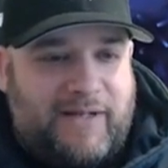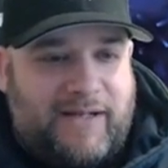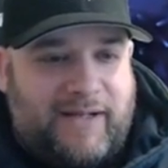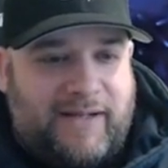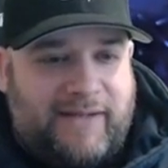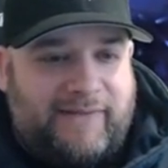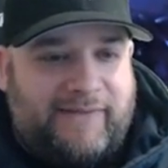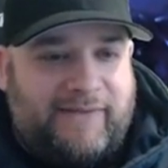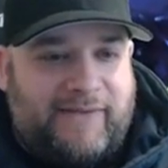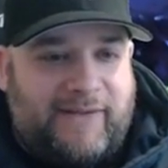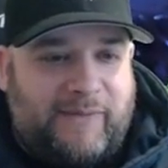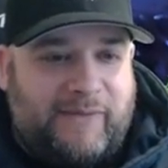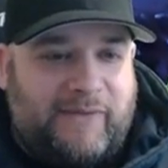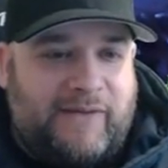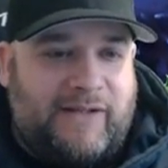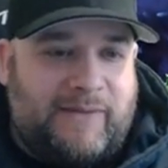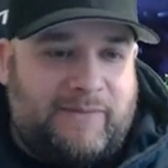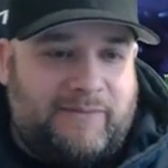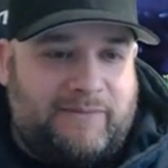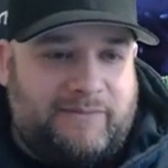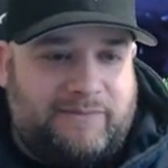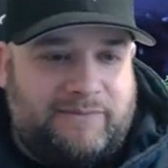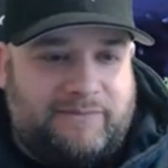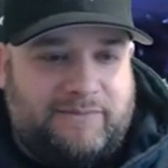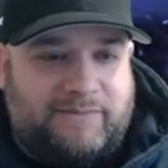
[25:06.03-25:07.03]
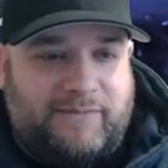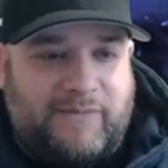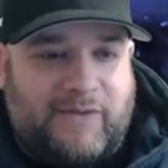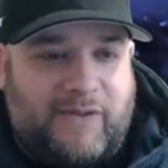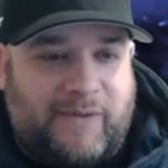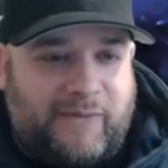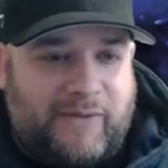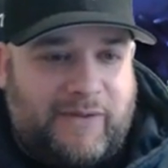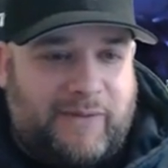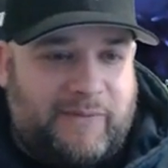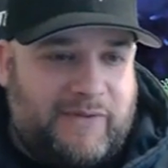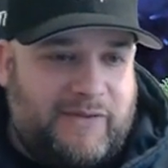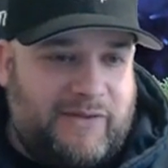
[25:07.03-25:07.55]
Nice. Thumbs up.
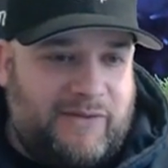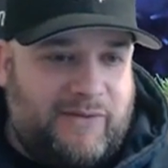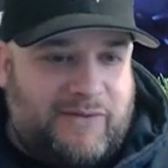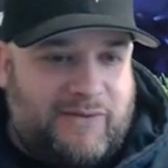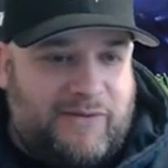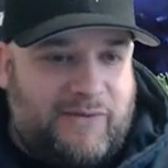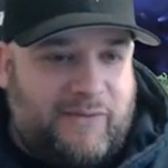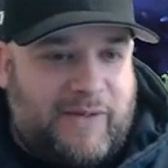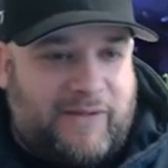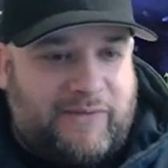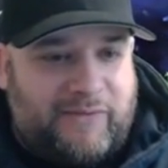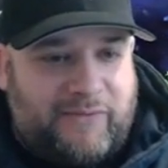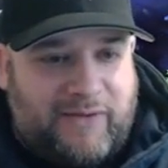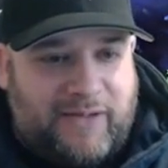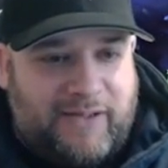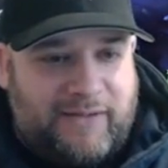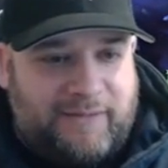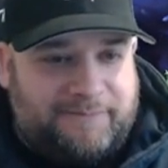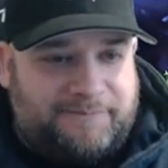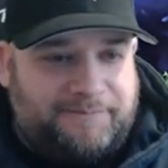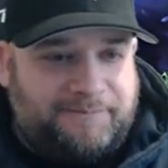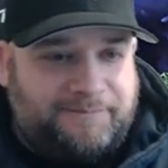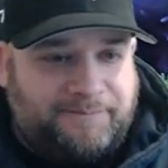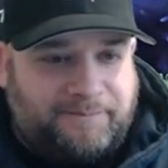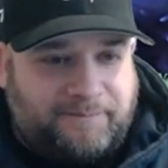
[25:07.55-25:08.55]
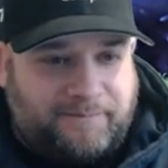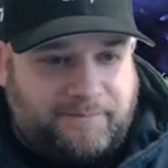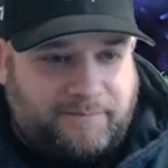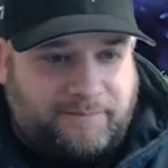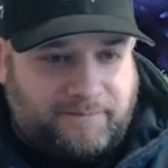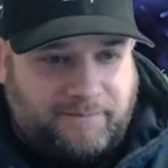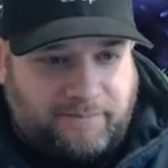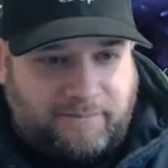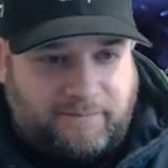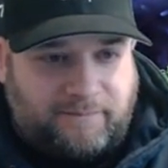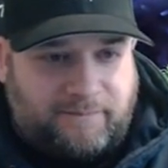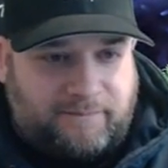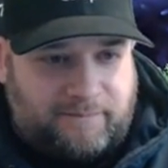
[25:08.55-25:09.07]
Thumbs up to you too, my friend.
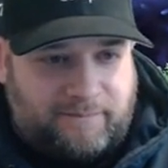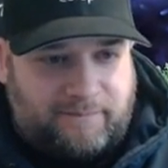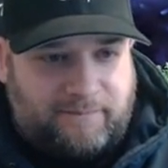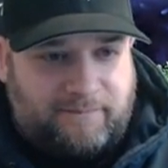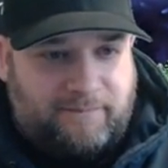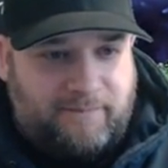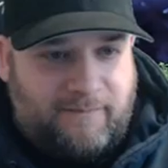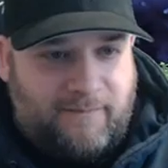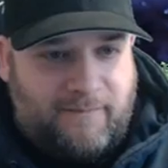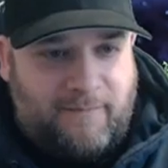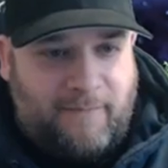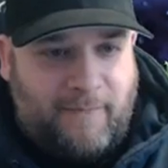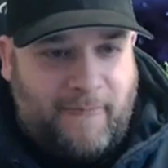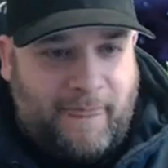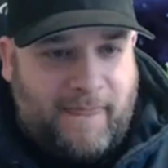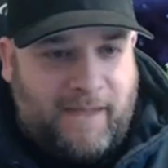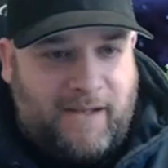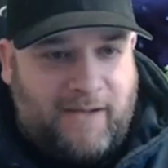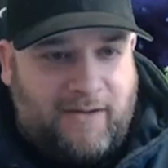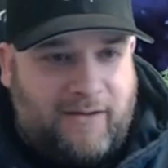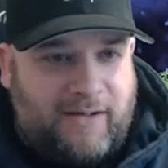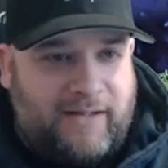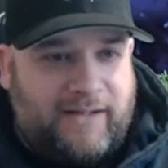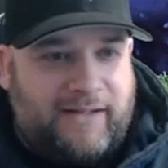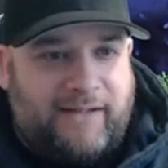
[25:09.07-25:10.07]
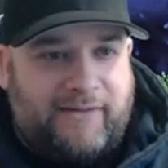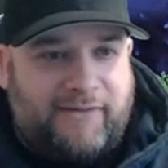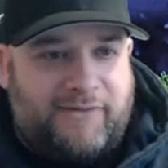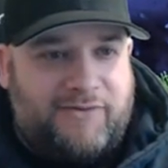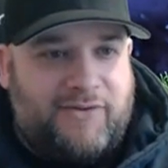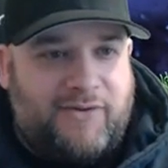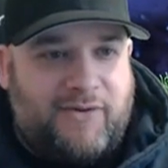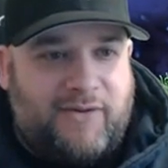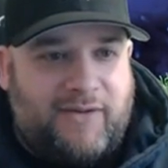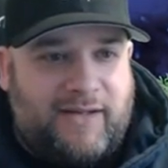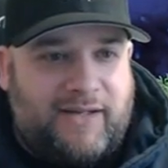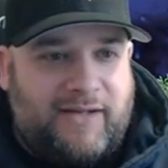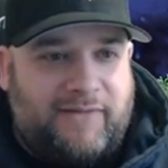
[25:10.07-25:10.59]
Oh, I guess
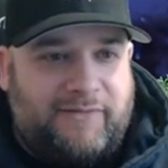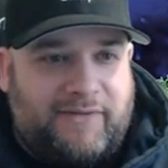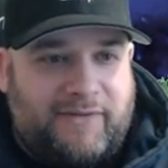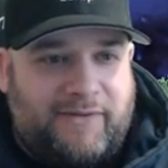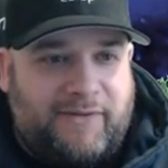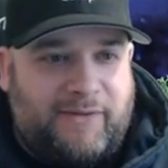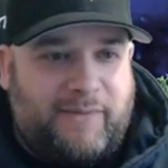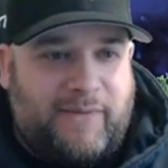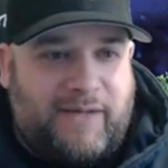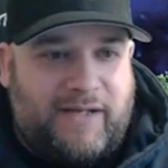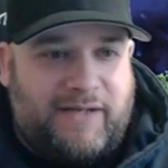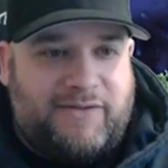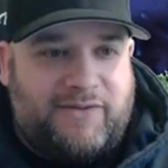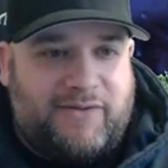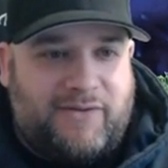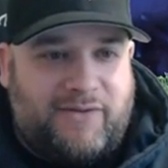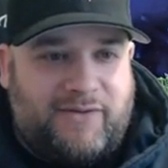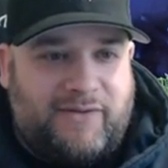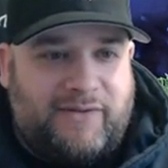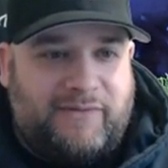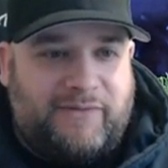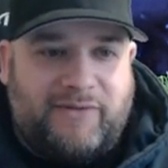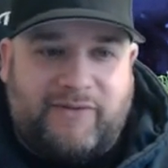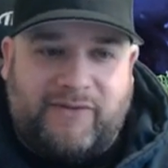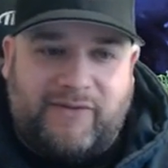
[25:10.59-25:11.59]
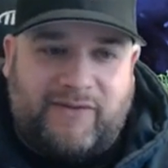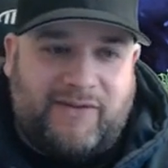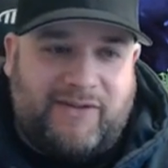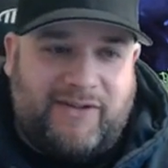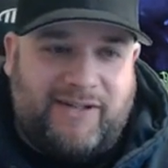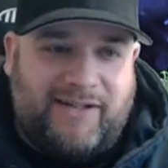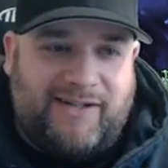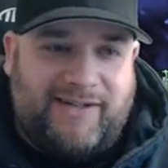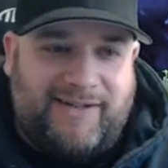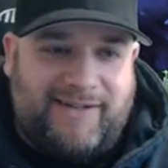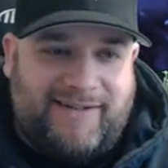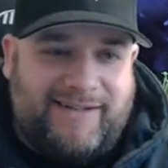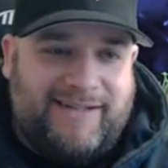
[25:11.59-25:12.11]
Joel left. Goodbye, Joel, if you're still
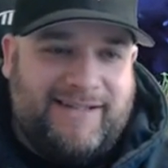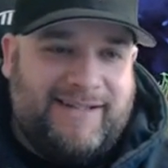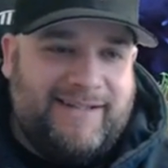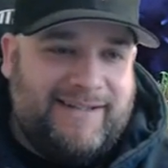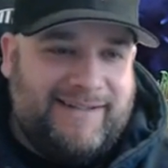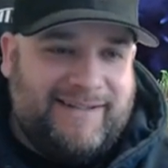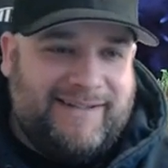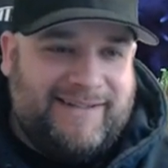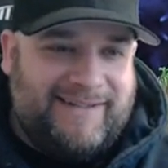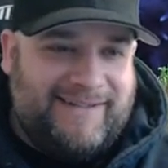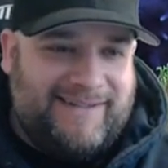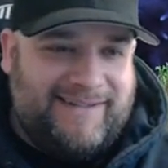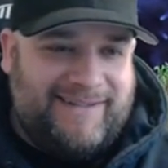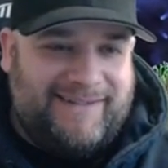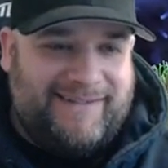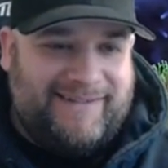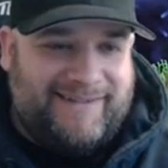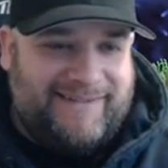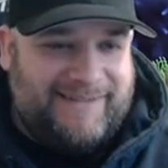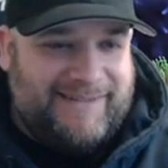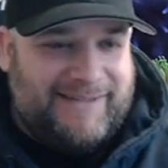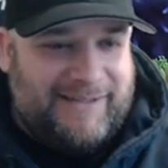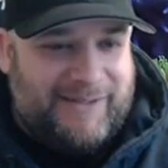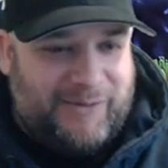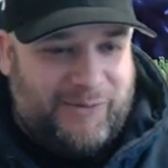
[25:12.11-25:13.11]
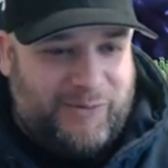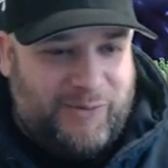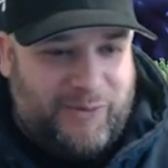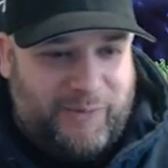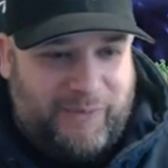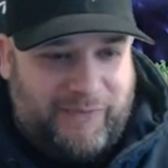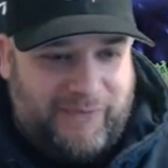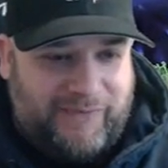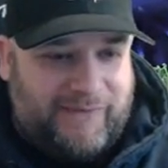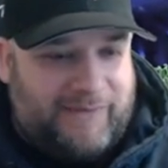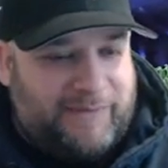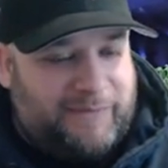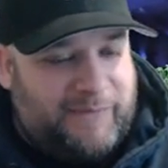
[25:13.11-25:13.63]
here.
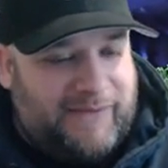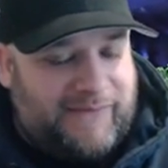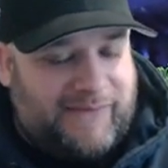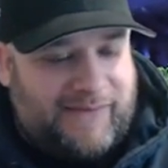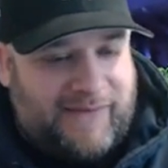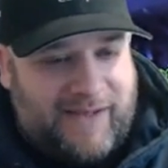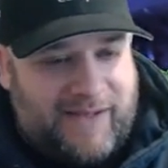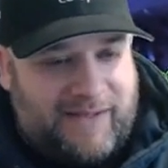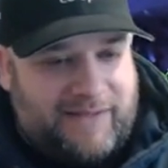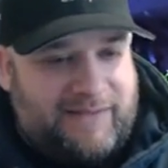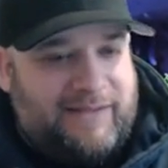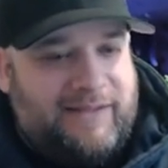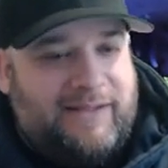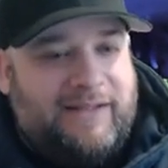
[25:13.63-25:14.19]
Oops, missed that.